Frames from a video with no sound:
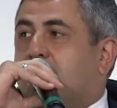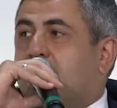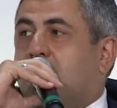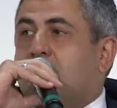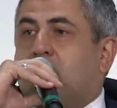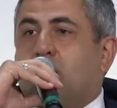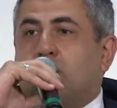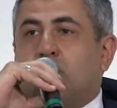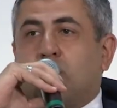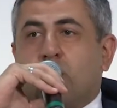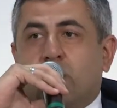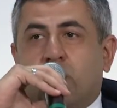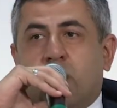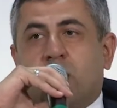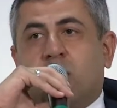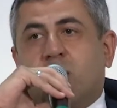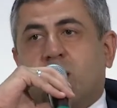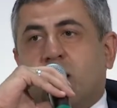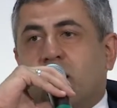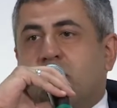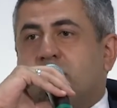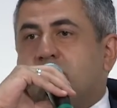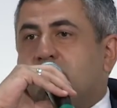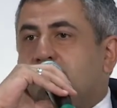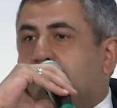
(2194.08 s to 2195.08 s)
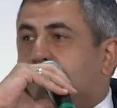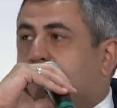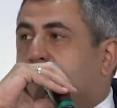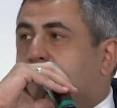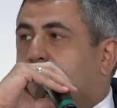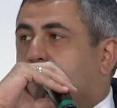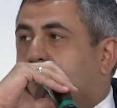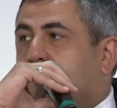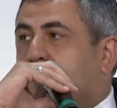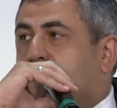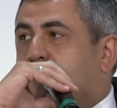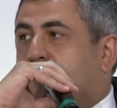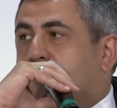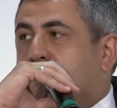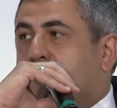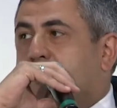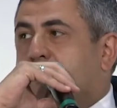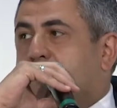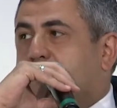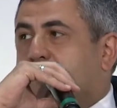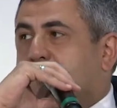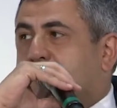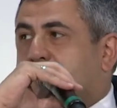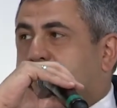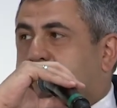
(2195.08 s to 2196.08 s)
how to link culture with the
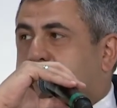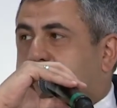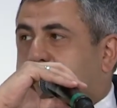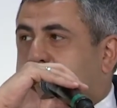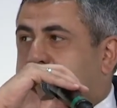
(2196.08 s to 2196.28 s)
tourism sector.